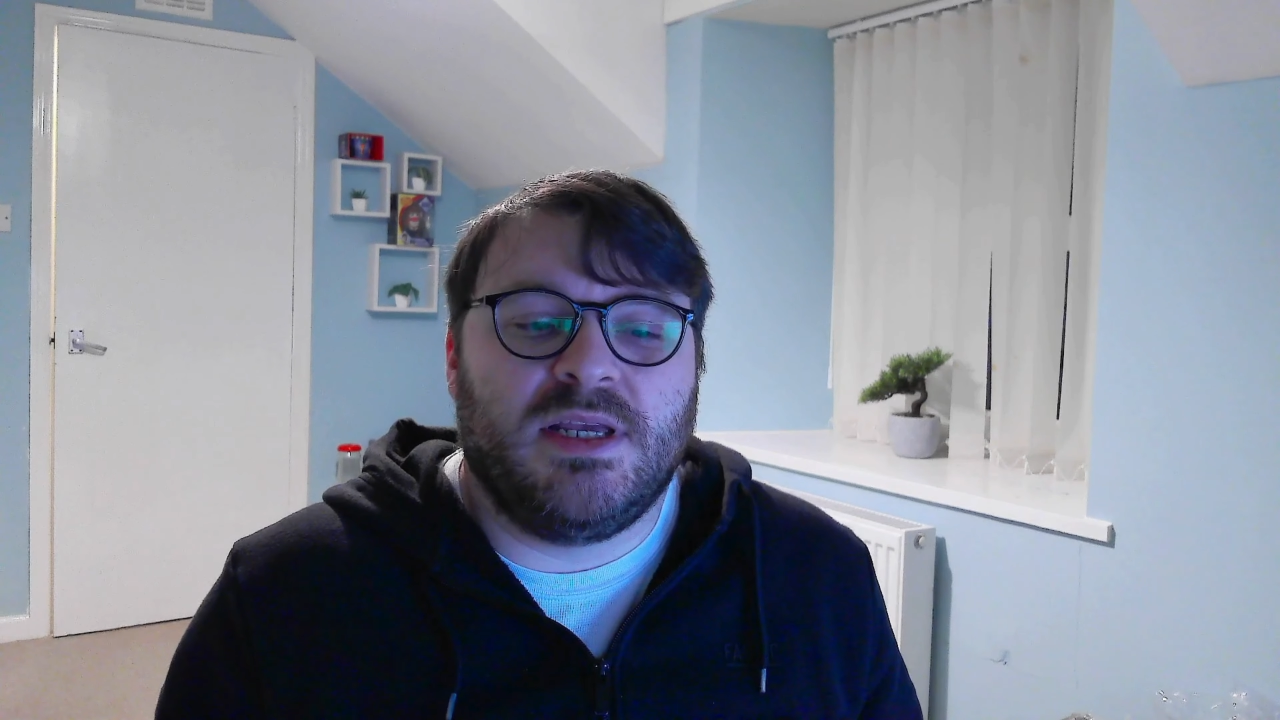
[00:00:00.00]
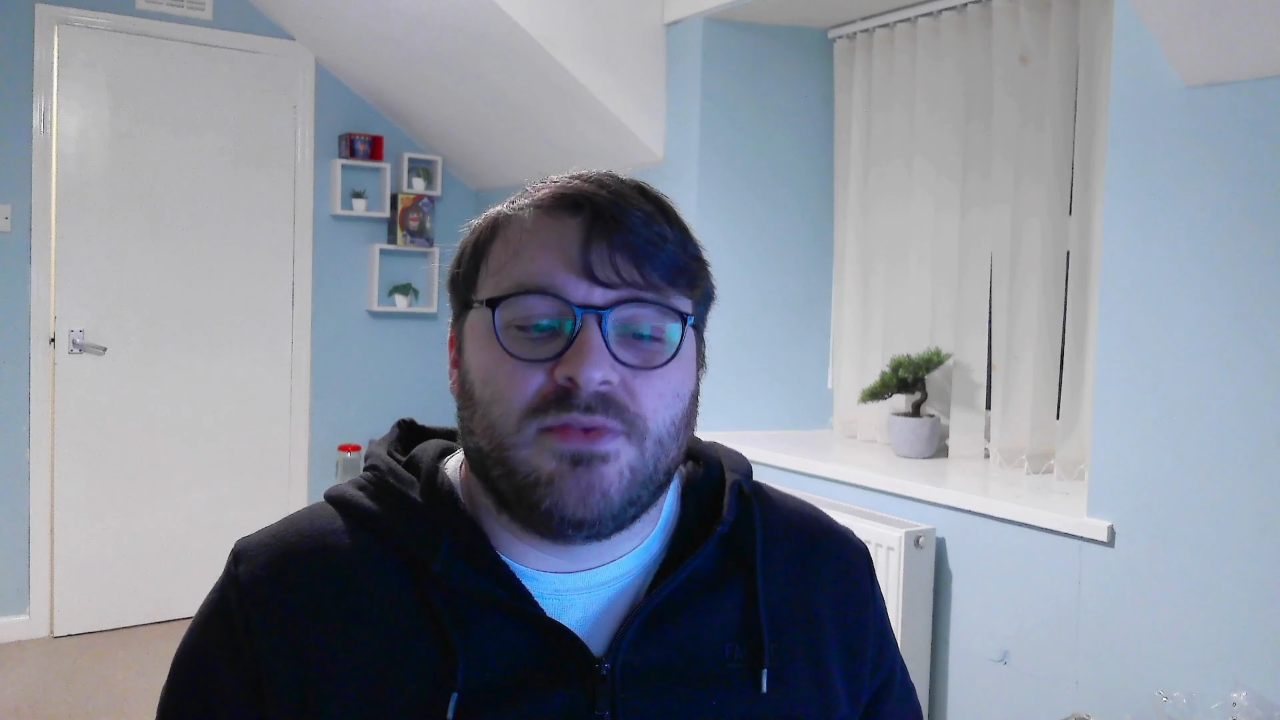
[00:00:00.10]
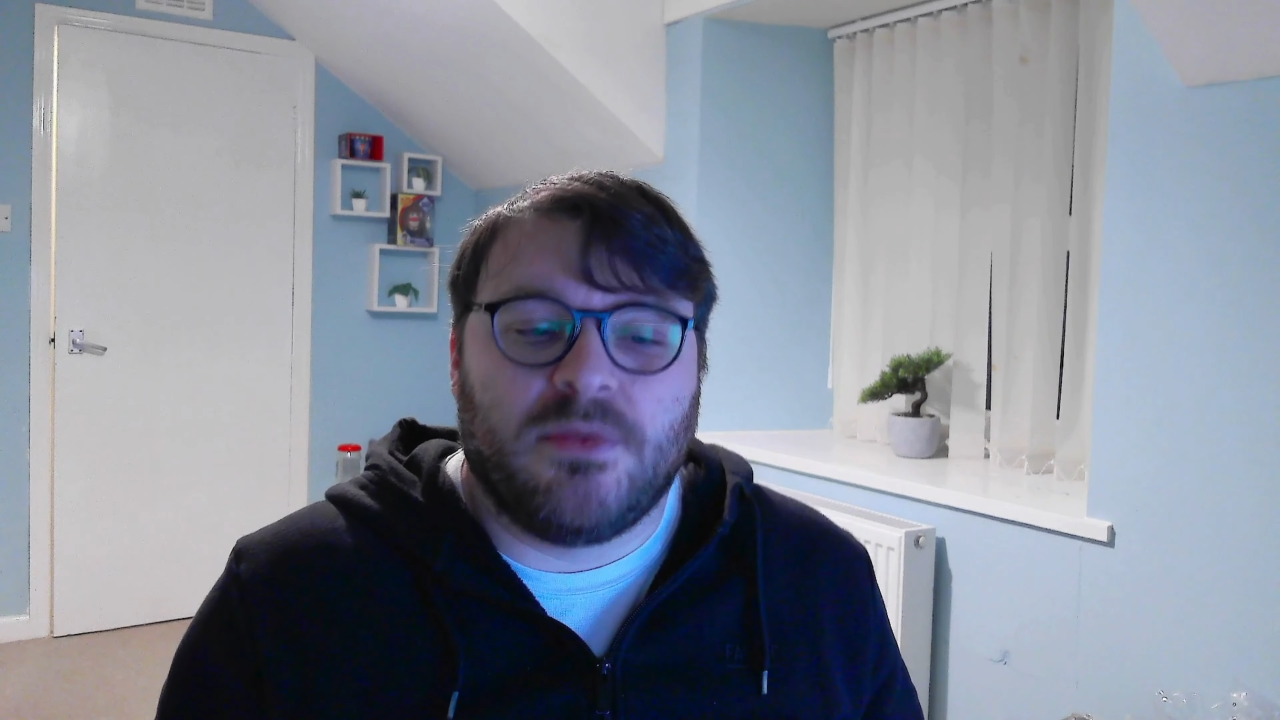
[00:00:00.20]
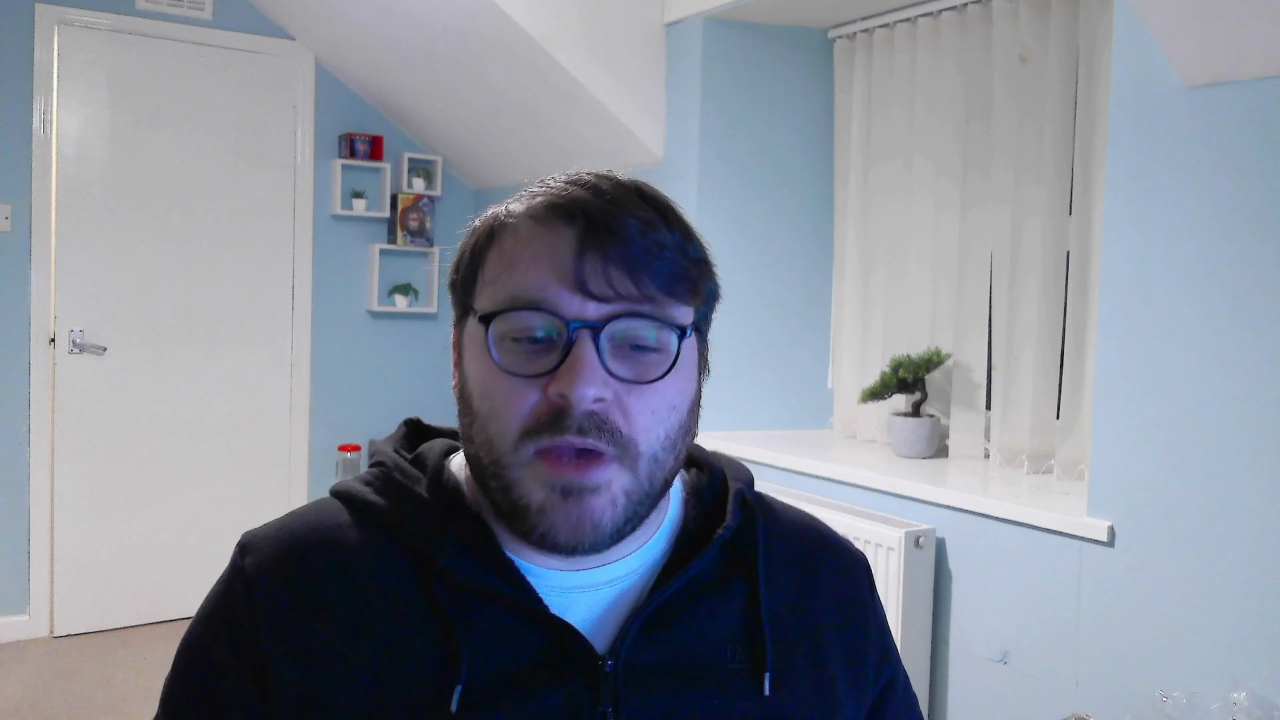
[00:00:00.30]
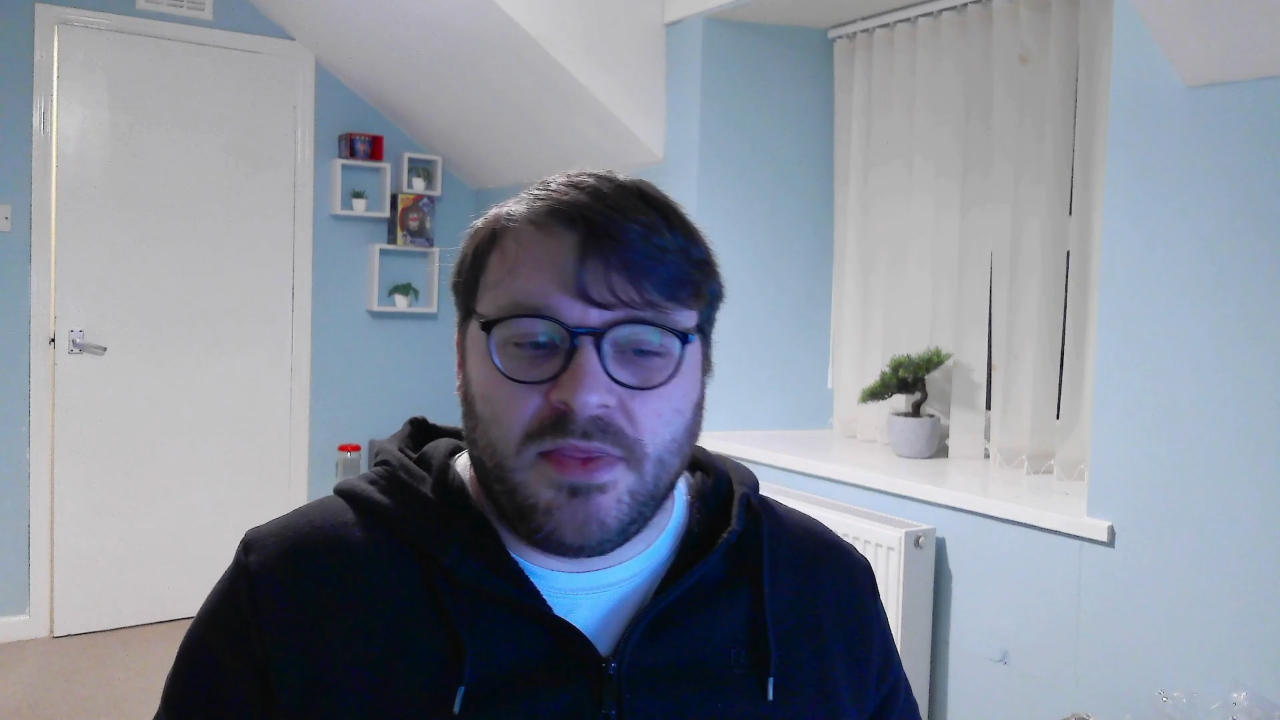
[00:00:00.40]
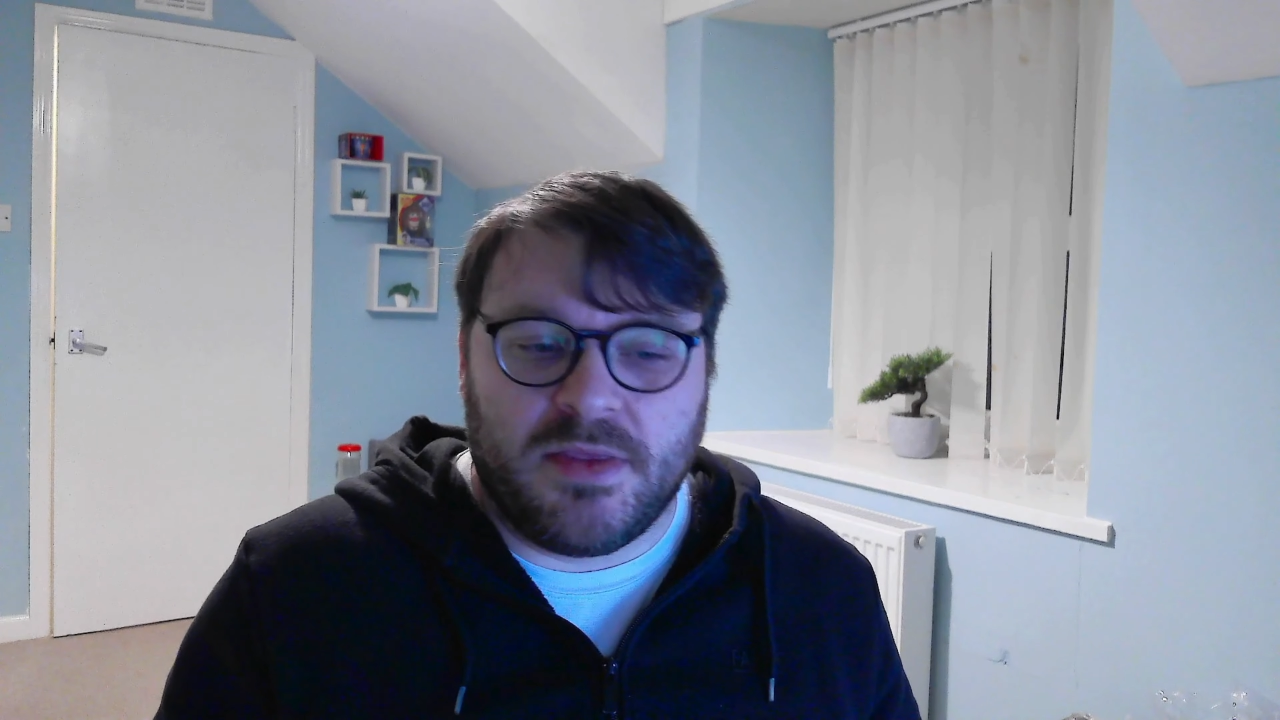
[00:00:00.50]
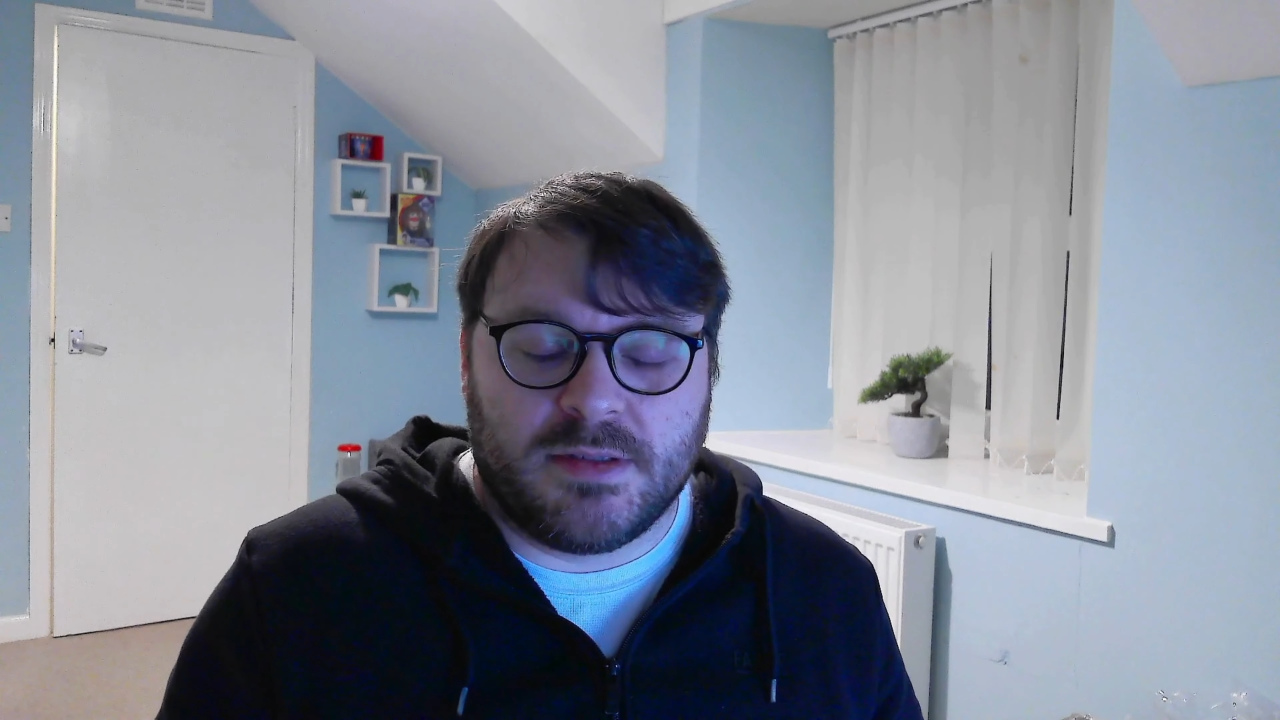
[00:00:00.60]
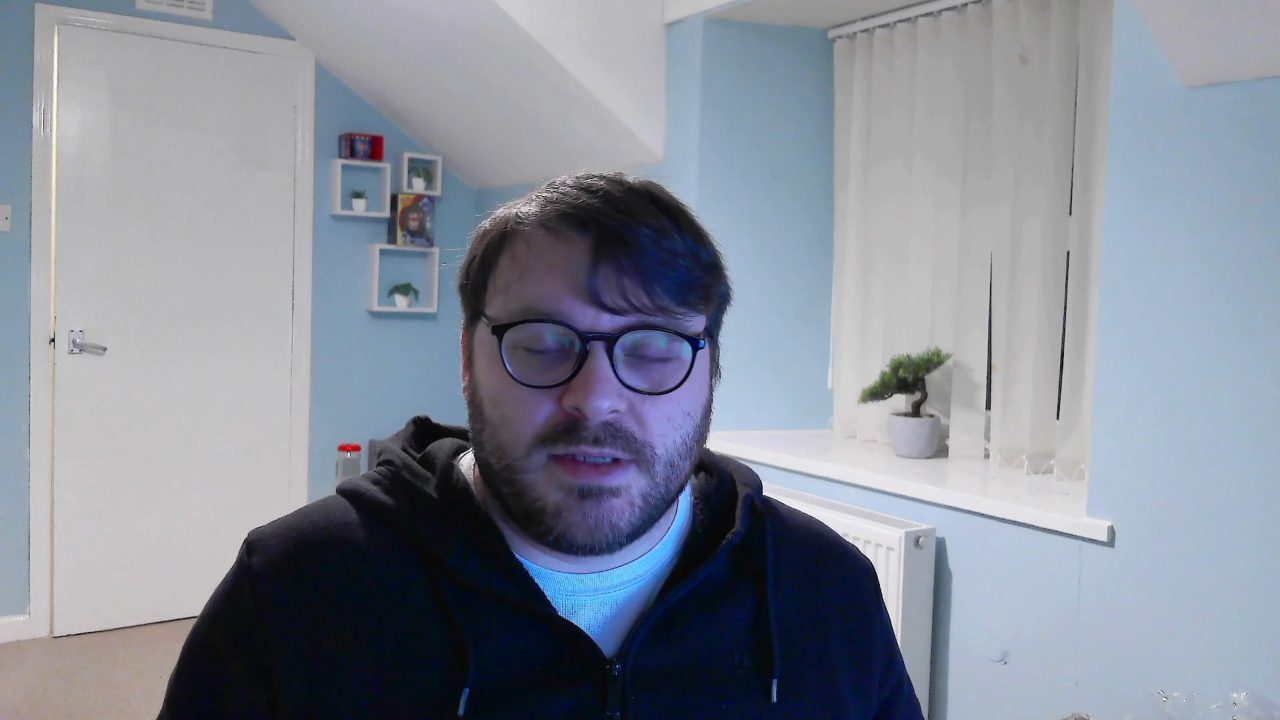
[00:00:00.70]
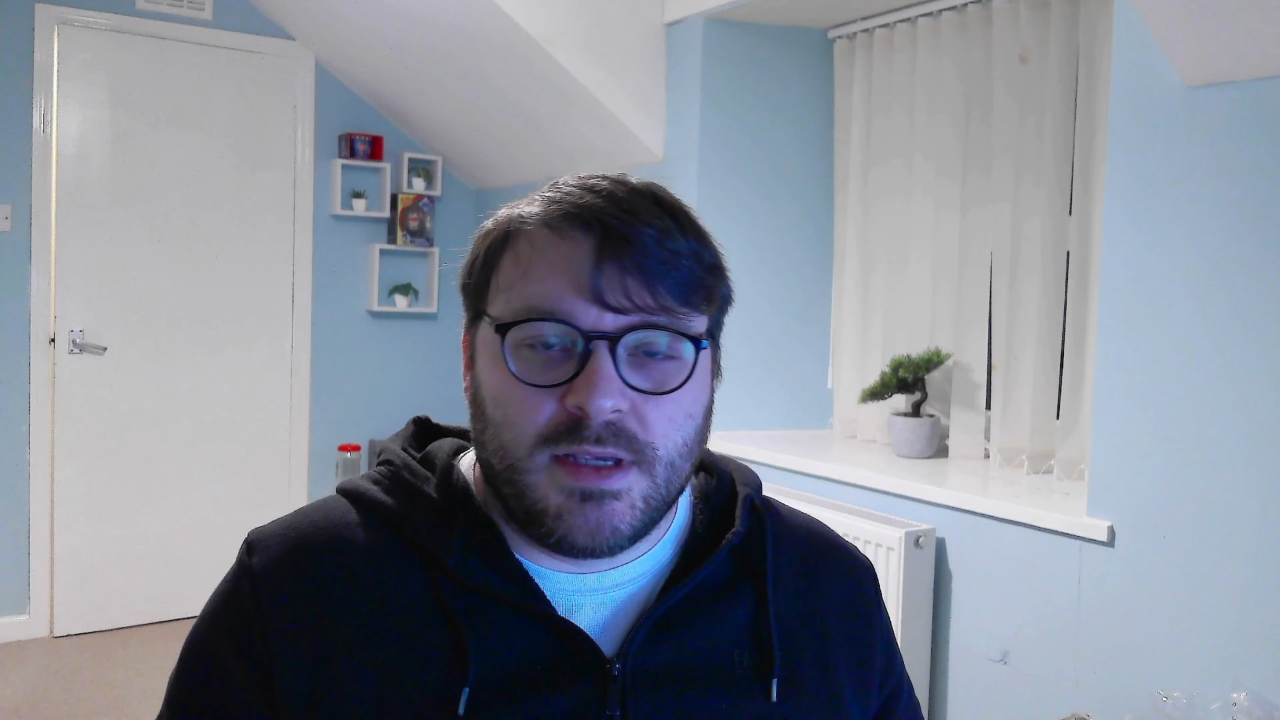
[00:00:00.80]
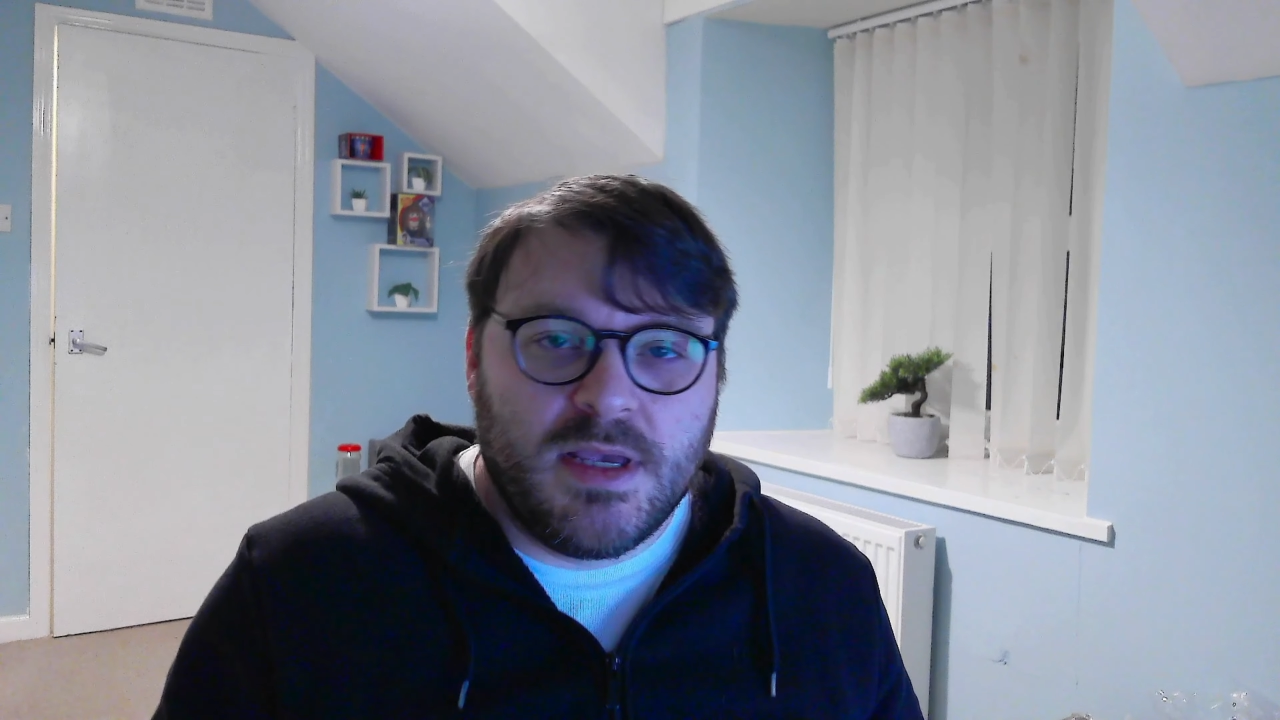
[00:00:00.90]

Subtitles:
from others,